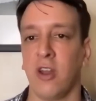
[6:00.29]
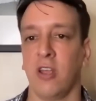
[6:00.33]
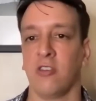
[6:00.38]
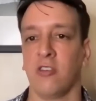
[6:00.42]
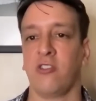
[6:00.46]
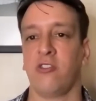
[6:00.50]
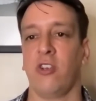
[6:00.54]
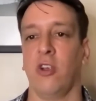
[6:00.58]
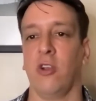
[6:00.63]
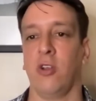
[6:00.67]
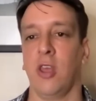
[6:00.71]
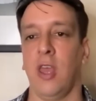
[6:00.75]

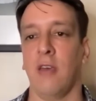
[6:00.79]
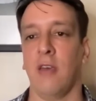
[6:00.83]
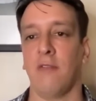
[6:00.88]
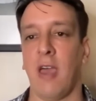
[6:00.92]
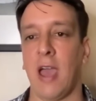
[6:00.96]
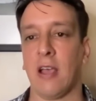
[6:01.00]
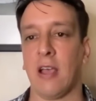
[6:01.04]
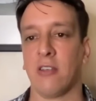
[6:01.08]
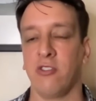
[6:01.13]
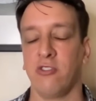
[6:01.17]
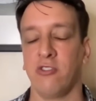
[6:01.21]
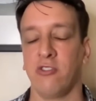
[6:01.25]
necessarily have
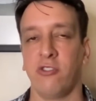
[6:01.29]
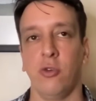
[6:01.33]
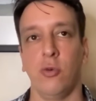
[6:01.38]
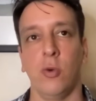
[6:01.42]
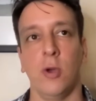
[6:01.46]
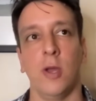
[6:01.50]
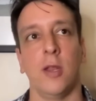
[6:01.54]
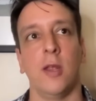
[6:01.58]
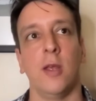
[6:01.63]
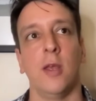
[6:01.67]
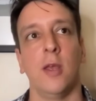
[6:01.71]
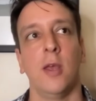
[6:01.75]
access to
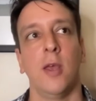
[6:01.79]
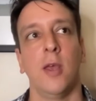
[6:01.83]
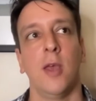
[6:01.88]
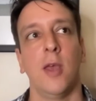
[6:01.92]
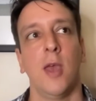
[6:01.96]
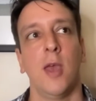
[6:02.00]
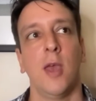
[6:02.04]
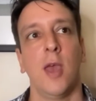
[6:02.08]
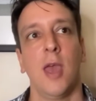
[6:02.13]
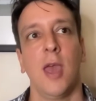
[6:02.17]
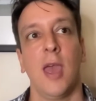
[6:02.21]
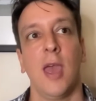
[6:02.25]
it,
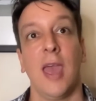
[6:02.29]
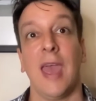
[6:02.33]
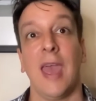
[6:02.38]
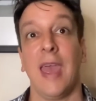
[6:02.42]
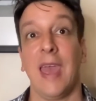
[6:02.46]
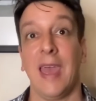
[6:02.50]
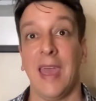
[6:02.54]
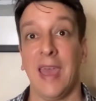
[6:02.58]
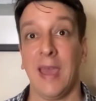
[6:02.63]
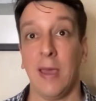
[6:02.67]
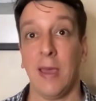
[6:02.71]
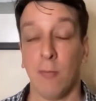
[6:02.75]

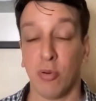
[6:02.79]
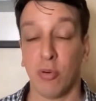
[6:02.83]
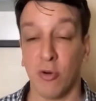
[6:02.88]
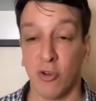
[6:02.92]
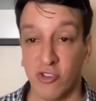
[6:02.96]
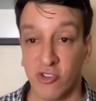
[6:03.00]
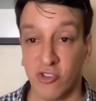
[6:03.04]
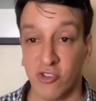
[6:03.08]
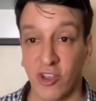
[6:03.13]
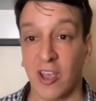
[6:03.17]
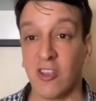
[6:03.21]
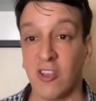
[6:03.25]

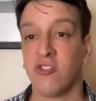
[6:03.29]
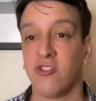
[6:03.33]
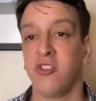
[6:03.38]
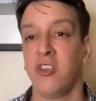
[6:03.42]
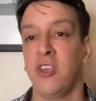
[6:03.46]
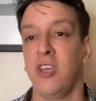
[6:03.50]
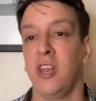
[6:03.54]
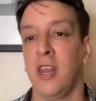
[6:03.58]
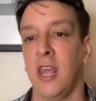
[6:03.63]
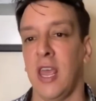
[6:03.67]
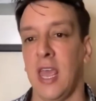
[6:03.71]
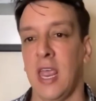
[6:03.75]

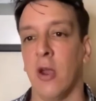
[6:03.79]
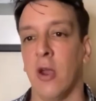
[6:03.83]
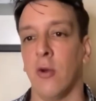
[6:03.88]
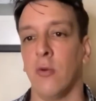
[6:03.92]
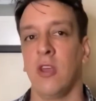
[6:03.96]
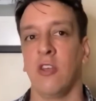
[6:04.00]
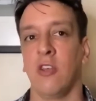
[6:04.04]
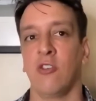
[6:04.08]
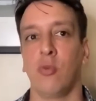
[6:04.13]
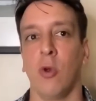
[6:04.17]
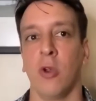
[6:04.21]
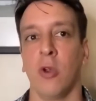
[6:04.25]
precisely in
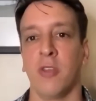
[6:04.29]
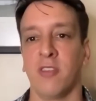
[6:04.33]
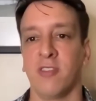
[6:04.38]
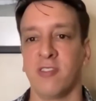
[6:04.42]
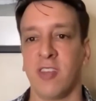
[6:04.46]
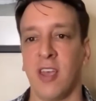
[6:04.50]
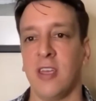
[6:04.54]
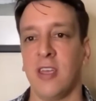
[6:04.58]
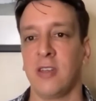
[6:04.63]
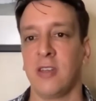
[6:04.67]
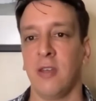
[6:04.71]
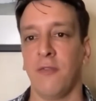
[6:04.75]
areas where the
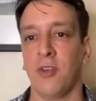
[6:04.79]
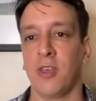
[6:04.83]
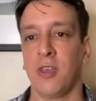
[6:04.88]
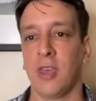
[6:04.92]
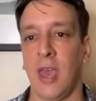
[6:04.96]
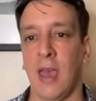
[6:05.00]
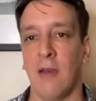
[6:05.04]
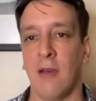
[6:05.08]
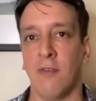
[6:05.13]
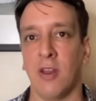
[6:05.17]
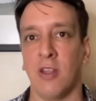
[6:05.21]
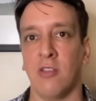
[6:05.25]
scientific
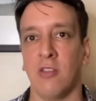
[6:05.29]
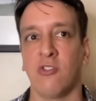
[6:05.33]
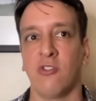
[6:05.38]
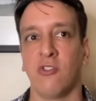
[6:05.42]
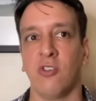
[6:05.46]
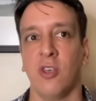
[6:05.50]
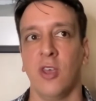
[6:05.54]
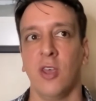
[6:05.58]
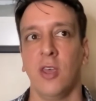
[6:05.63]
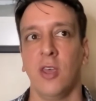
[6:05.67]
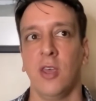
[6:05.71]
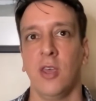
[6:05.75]

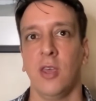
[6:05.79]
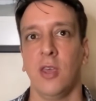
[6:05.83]
evidence